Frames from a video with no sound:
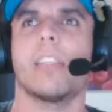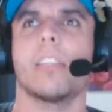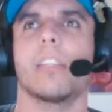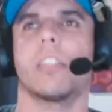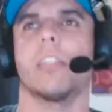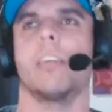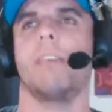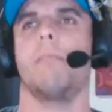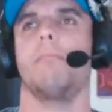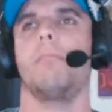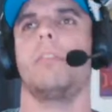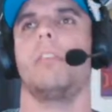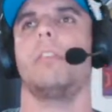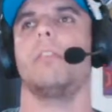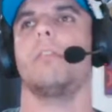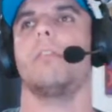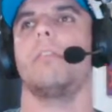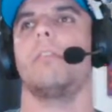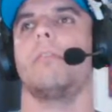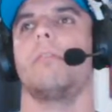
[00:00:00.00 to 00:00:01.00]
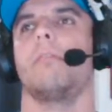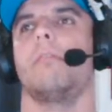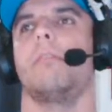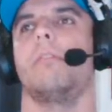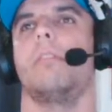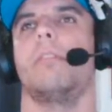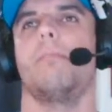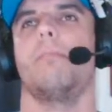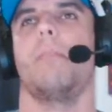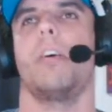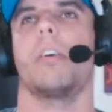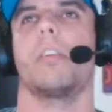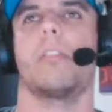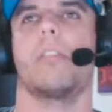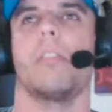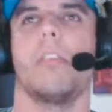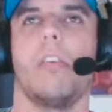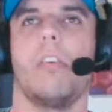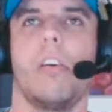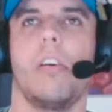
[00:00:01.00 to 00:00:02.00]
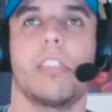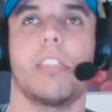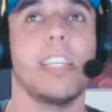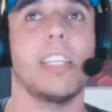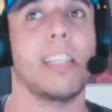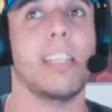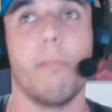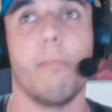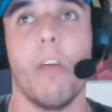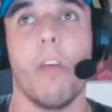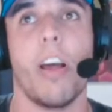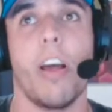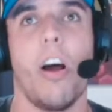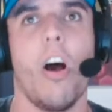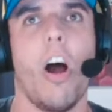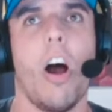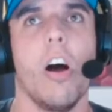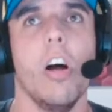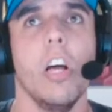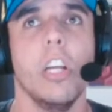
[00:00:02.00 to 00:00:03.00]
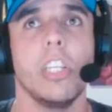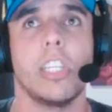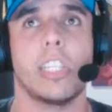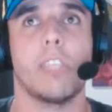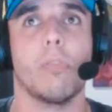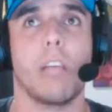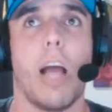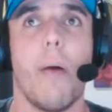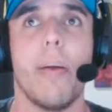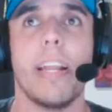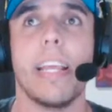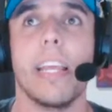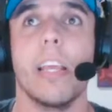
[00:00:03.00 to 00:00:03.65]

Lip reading: Some other, oh my God. See, some other. Oh, she's still going in.